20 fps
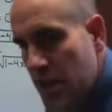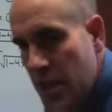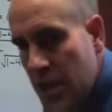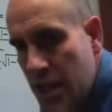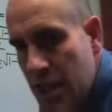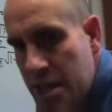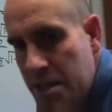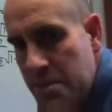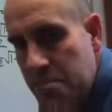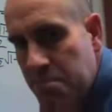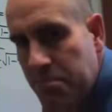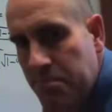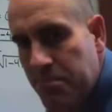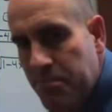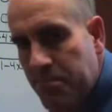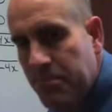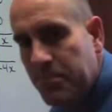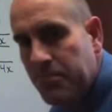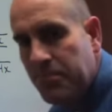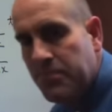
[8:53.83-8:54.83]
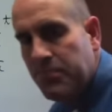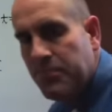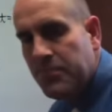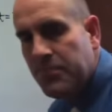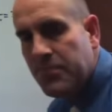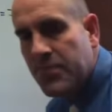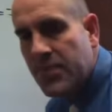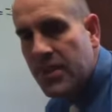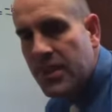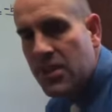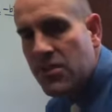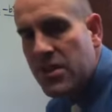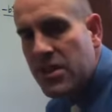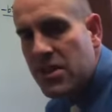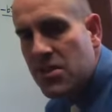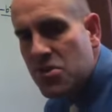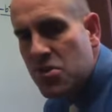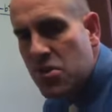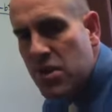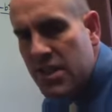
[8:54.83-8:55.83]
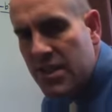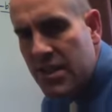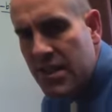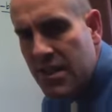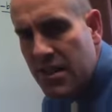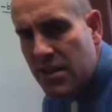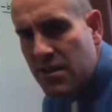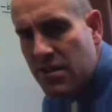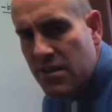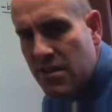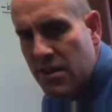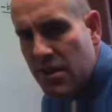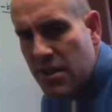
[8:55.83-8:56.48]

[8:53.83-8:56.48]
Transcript: Okay, there it is right there.